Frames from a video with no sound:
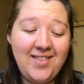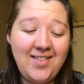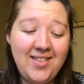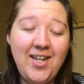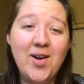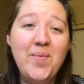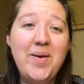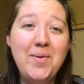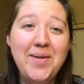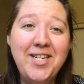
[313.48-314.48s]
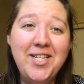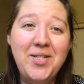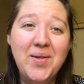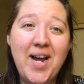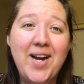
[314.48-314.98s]
You know, maybe we need to
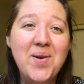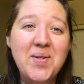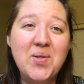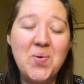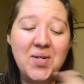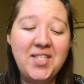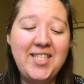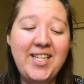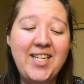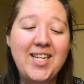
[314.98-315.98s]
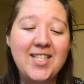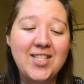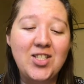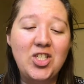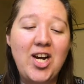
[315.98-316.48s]
do that. I know it's quarantine and it's a
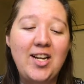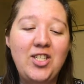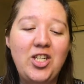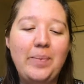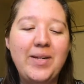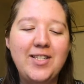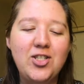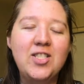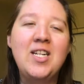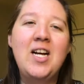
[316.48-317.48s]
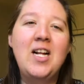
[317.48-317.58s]
little challenging, but it's just